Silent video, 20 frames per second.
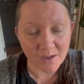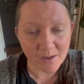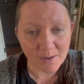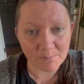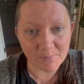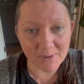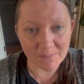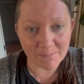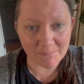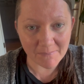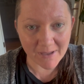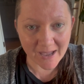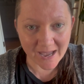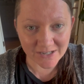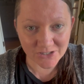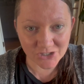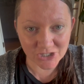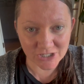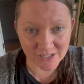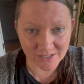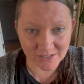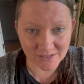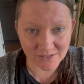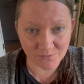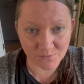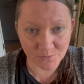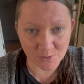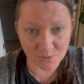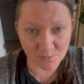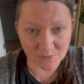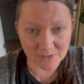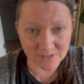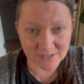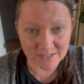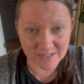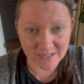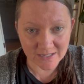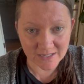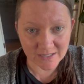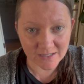but matching the
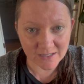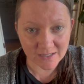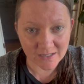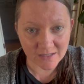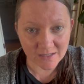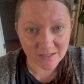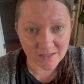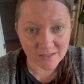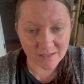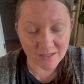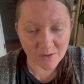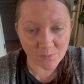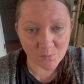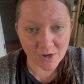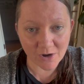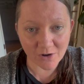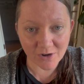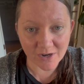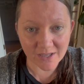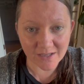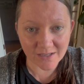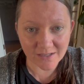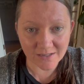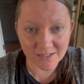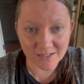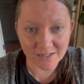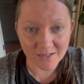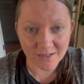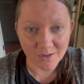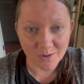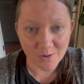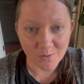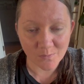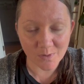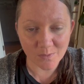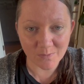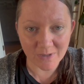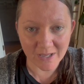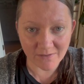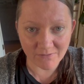frequency that we are in
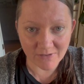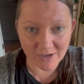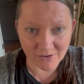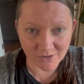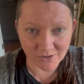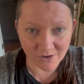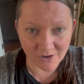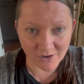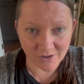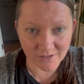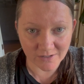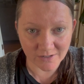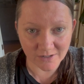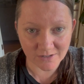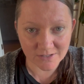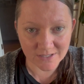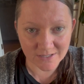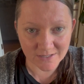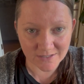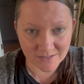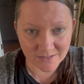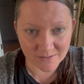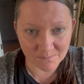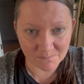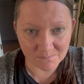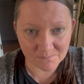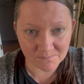when we have alcohol in our system.